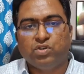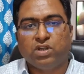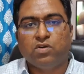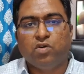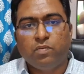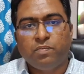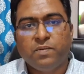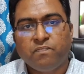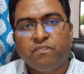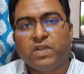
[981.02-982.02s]
group,
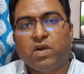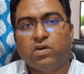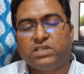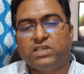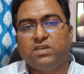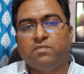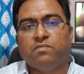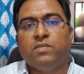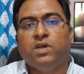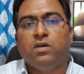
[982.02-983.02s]
or say
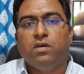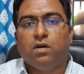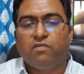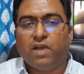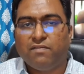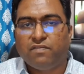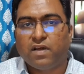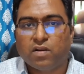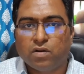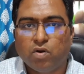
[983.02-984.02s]
some welfare
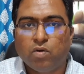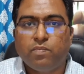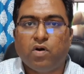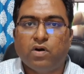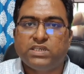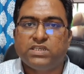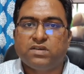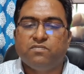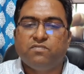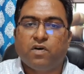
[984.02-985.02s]
group, or say
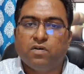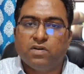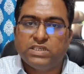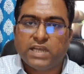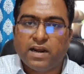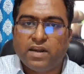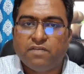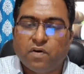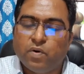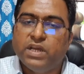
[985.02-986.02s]
some charity
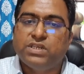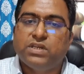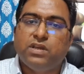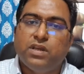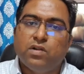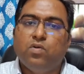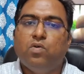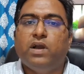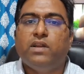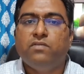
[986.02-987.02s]
foundation. He'll go
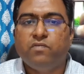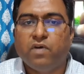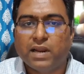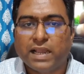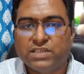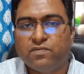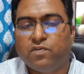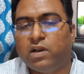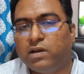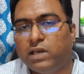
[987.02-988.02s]
and work as a
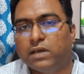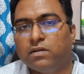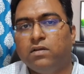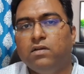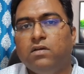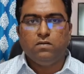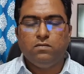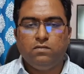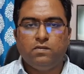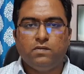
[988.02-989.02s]
volunteer.
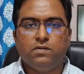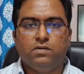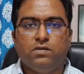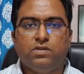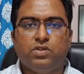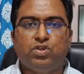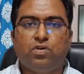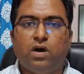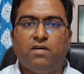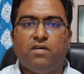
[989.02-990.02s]
So
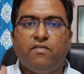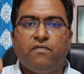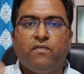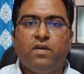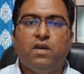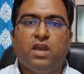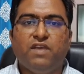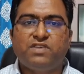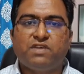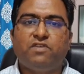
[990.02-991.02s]
if
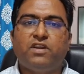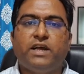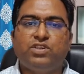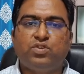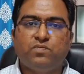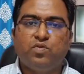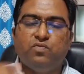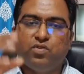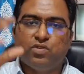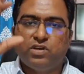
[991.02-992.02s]
someone has to move
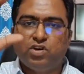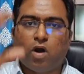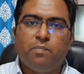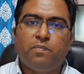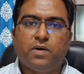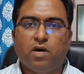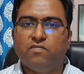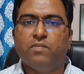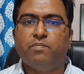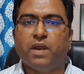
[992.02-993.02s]
to the top of
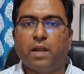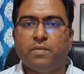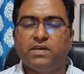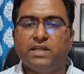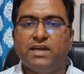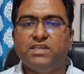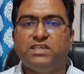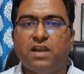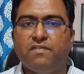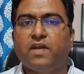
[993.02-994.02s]
the pyramid, that is
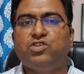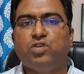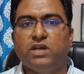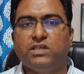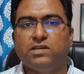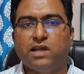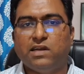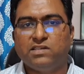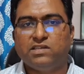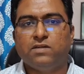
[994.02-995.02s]
self-actualization, that
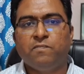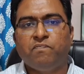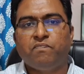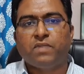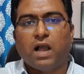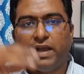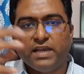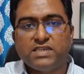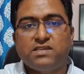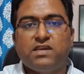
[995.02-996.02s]
is the
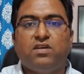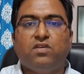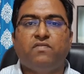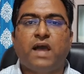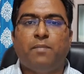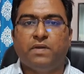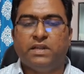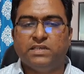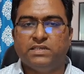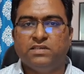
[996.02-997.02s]
highest state of
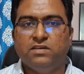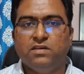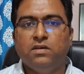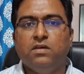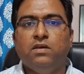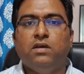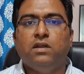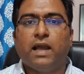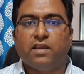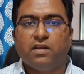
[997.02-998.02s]
happiness,
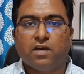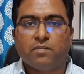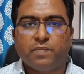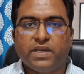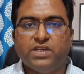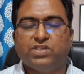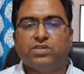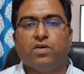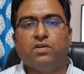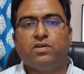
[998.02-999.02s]
like inner peace
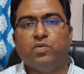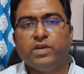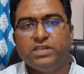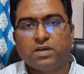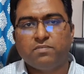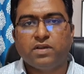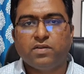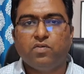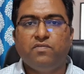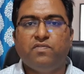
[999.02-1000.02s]
or doing something
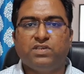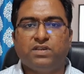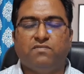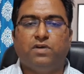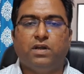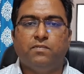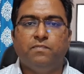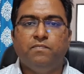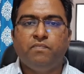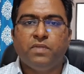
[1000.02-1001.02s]
good for someone,
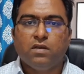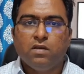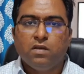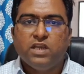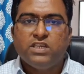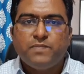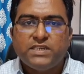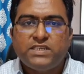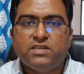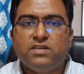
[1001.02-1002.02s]
his
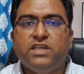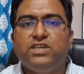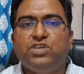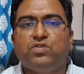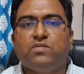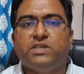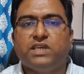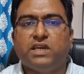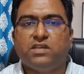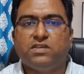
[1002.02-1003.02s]
basic needs should be
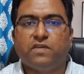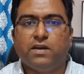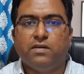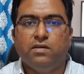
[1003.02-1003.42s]
satisfied.